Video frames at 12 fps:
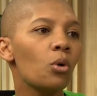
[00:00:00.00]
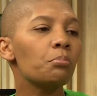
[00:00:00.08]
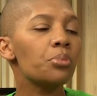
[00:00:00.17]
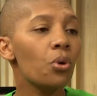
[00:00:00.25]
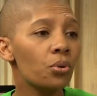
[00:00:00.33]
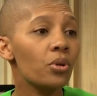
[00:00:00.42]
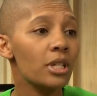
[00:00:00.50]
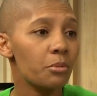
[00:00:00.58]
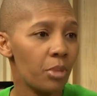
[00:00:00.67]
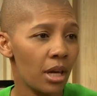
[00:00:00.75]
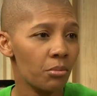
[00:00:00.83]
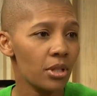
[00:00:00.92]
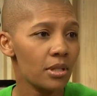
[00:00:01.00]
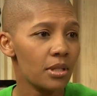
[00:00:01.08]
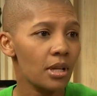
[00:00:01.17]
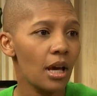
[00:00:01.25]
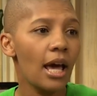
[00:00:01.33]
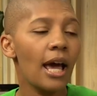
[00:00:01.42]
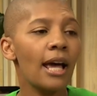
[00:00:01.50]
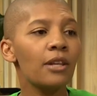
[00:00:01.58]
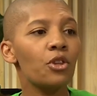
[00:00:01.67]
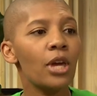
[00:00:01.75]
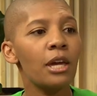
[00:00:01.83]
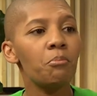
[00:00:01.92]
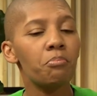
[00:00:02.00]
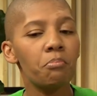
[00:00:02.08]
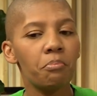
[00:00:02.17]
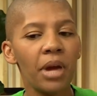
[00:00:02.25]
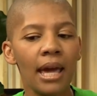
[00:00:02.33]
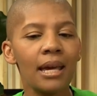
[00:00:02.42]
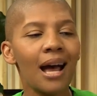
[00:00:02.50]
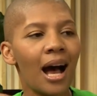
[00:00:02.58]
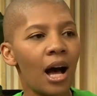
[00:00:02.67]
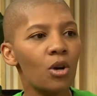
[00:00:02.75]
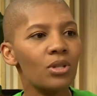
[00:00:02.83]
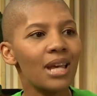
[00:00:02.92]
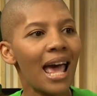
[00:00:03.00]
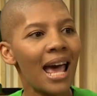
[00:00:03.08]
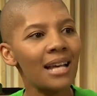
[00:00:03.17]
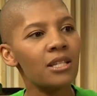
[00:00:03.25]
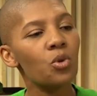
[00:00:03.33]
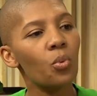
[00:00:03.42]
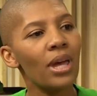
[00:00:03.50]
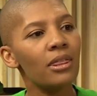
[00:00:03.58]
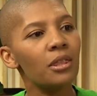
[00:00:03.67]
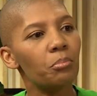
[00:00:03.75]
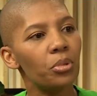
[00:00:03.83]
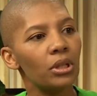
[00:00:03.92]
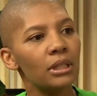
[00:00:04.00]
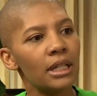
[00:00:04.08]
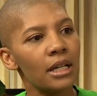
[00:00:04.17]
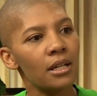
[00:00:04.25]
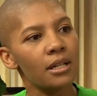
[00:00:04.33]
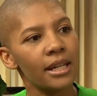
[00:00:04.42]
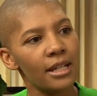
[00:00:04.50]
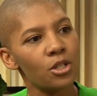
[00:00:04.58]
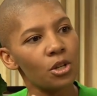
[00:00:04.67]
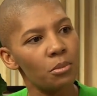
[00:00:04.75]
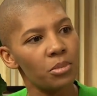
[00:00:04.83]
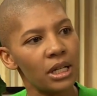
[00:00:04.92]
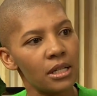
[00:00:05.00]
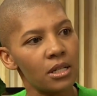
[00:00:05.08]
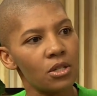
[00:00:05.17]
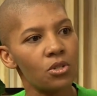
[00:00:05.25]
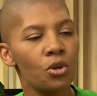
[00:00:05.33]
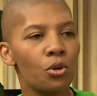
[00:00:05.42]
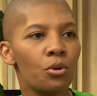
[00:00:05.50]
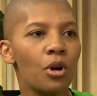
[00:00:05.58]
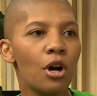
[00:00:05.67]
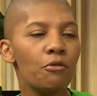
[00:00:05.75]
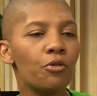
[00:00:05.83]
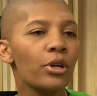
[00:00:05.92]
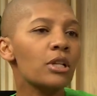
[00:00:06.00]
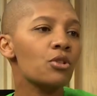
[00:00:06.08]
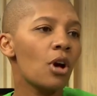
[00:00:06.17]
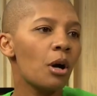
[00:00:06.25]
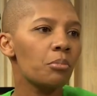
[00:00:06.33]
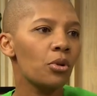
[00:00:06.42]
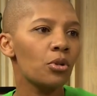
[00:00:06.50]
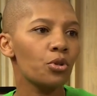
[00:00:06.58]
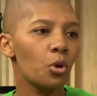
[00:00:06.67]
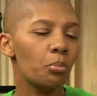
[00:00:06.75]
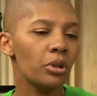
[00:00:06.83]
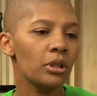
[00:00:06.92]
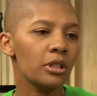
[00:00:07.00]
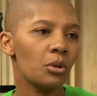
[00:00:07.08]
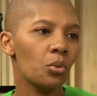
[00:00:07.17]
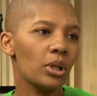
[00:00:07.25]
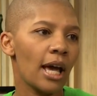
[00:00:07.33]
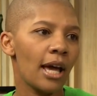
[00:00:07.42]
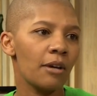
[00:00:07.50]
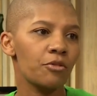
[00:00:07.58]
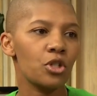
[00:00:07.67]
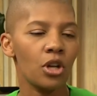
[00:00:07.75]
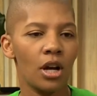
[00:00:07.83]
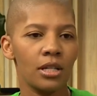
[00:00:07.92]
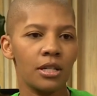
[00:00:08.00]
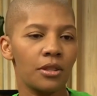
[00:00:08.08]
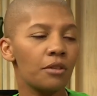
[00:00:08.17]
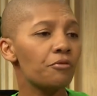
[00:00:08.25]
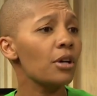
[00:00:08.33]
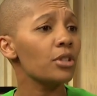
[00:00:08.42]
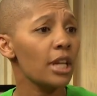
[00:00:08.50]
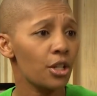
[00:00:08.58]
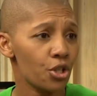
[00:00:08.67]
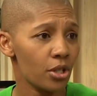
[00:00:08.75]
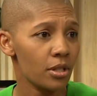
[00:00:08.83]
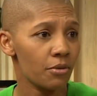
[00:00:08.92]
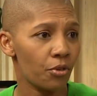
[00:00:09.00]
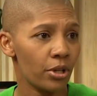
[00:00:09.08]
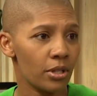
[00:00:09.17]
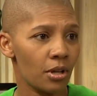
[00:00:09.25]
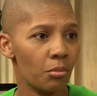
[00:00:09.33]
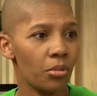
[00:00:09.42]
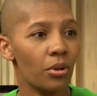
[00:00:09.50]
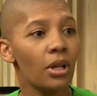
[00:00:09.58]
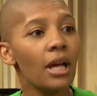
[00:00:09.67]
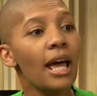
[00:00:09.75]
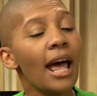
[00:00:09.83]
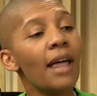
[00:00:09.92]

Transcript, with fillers: call progress payments. And they pay out as and when the building gets completed. So, for example, your builder will have started the foundations, for example,